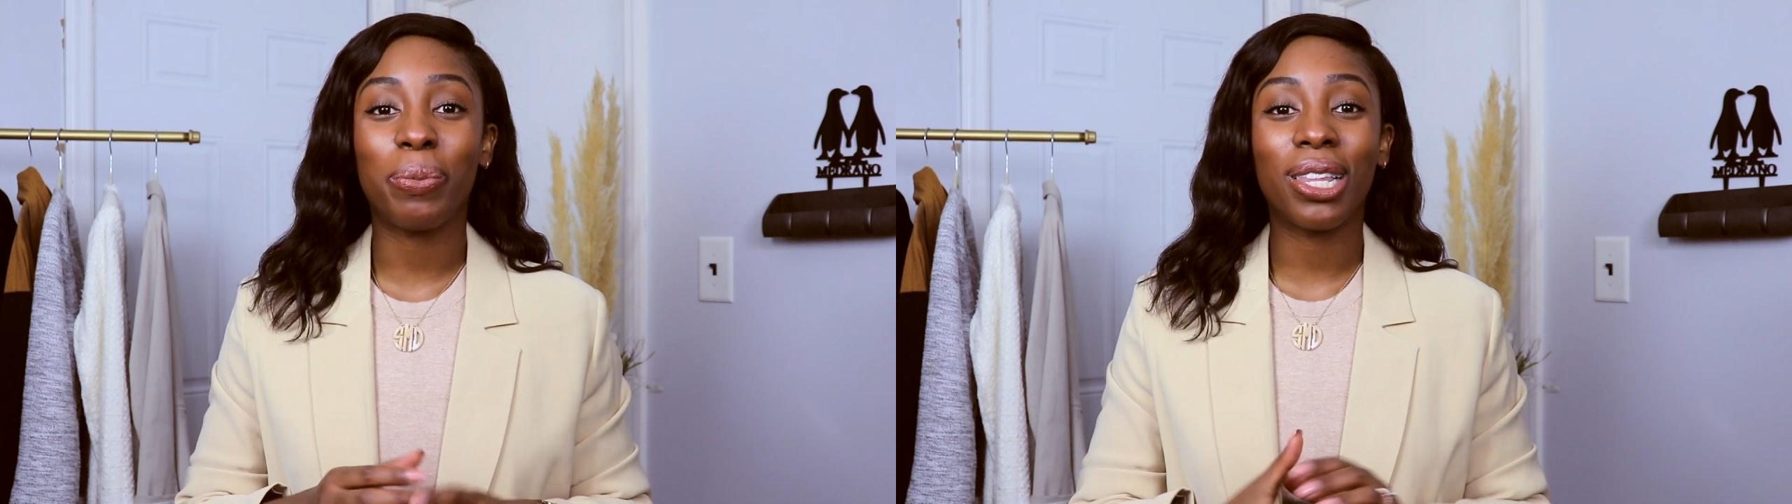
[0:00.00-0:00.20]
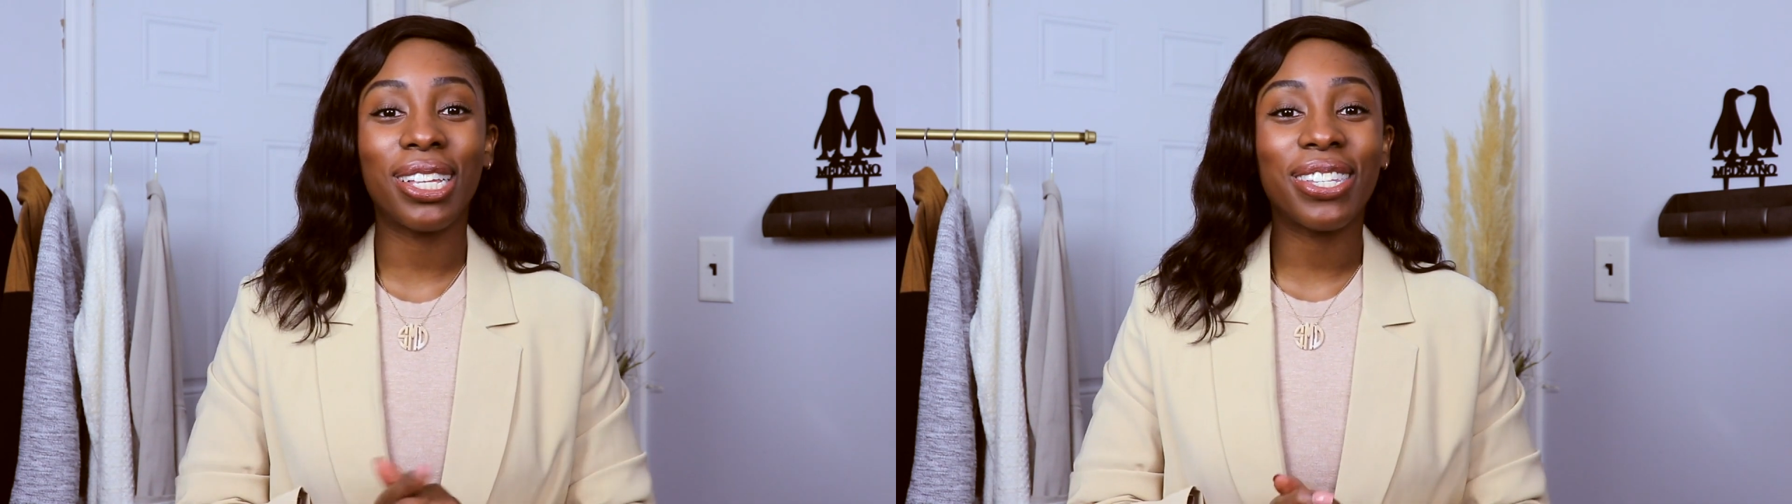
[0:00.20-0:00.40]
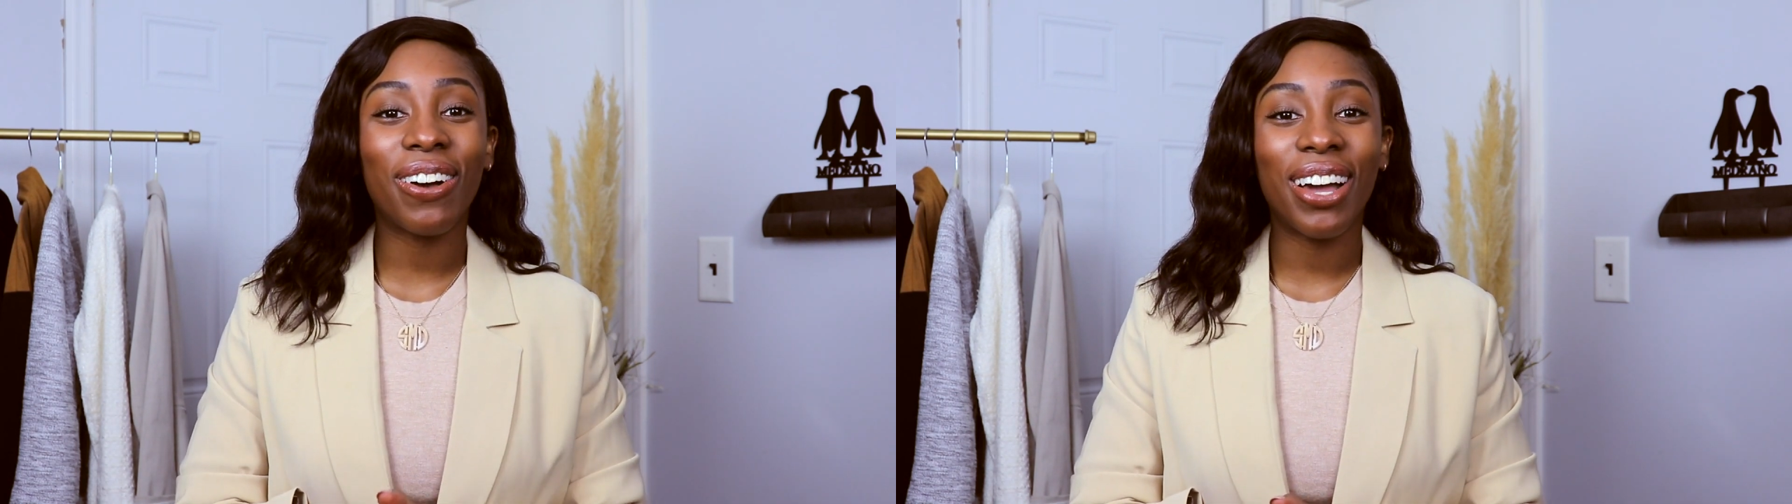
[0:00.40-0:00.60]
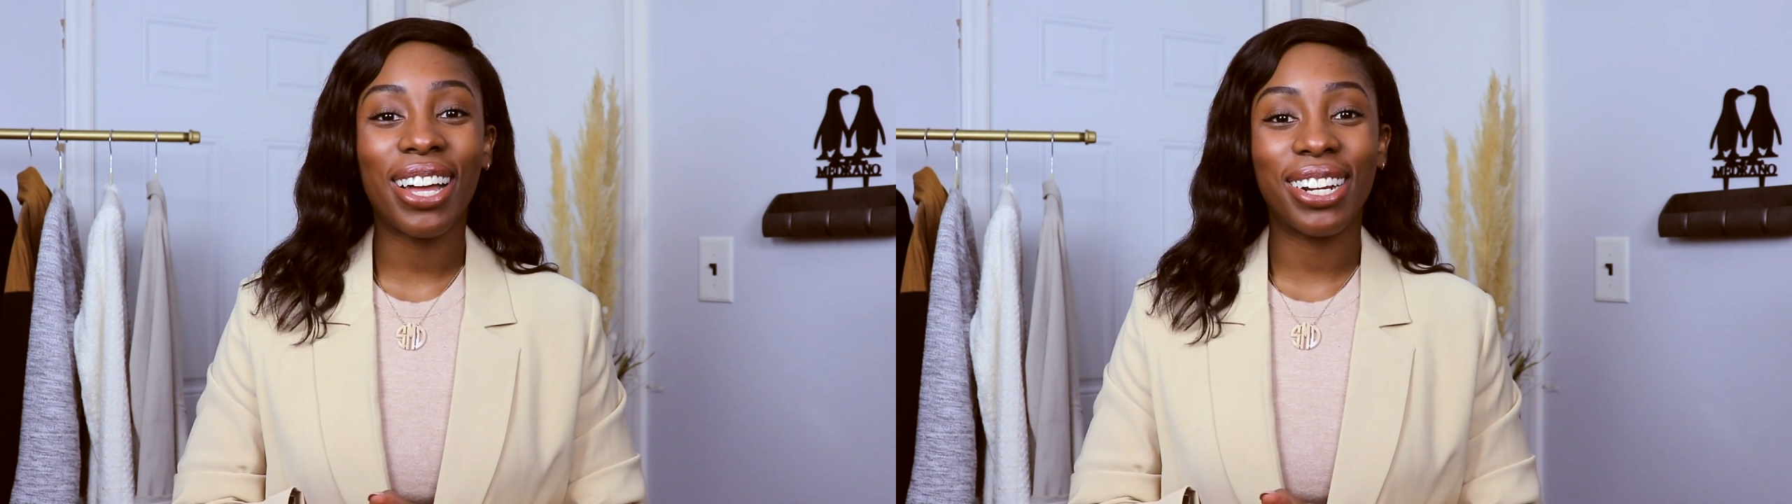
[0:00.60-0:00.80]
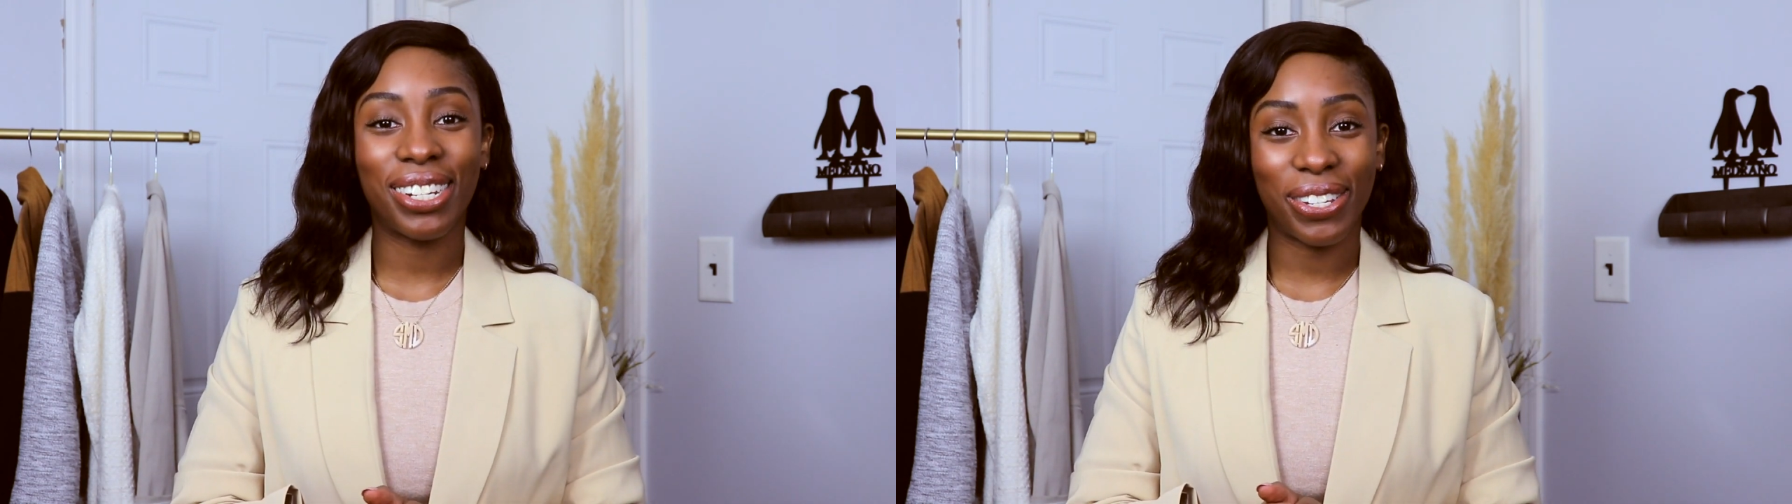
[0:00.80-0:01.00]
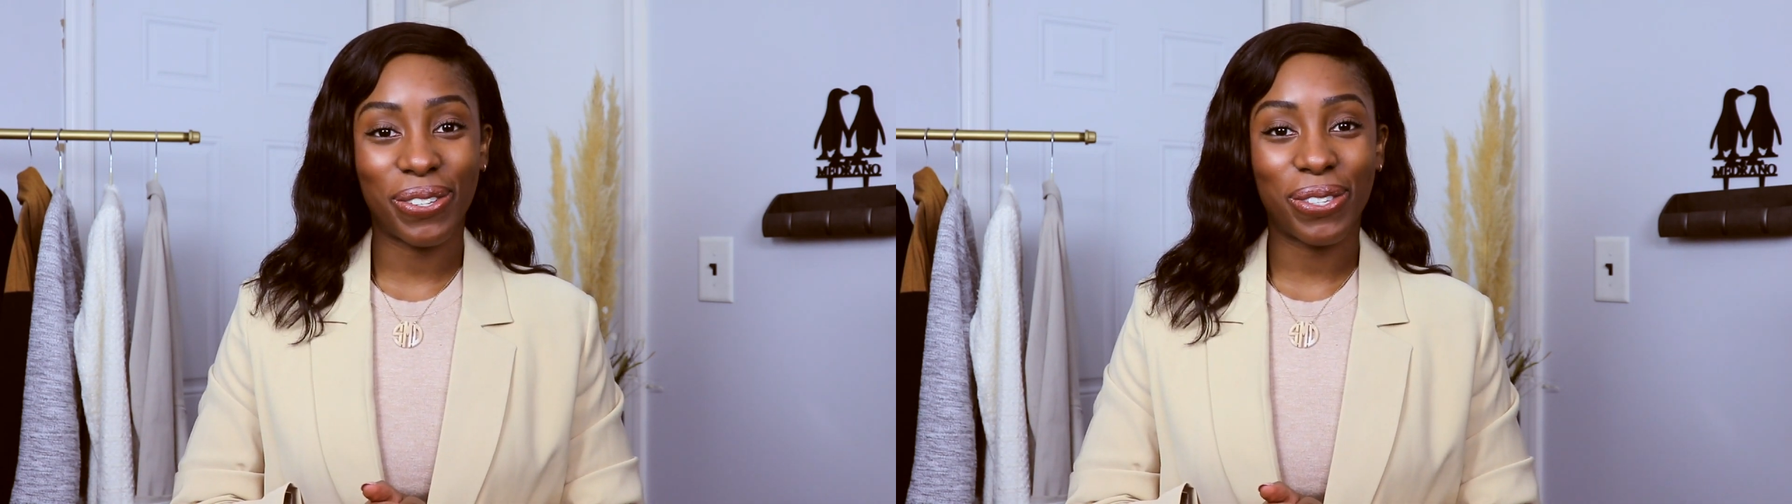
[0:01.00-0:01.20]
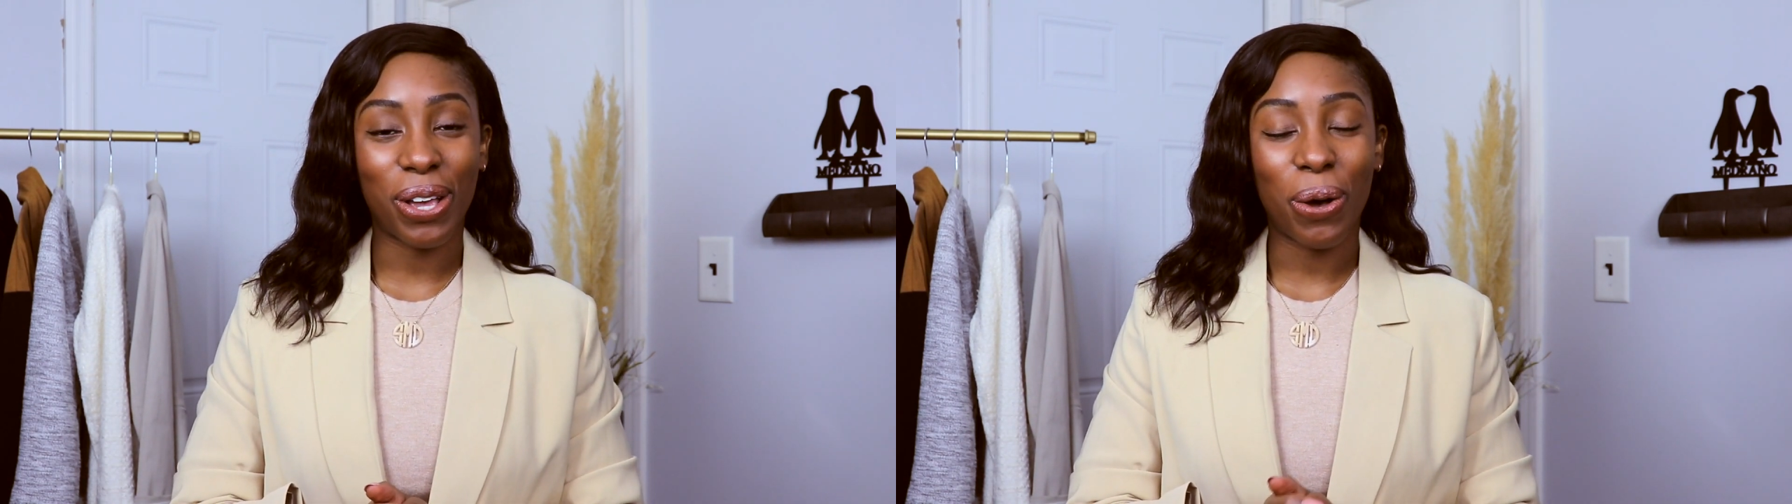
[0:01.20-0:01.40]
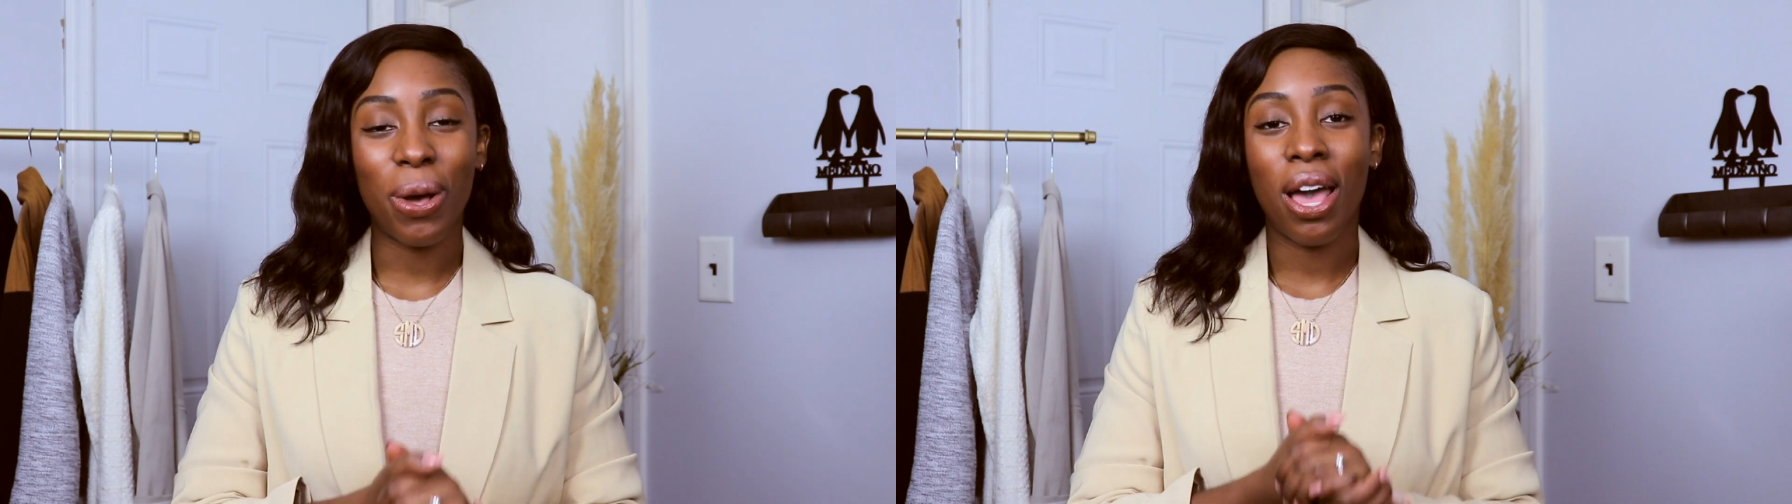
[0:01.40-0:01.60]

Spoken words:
please go ahead and do so.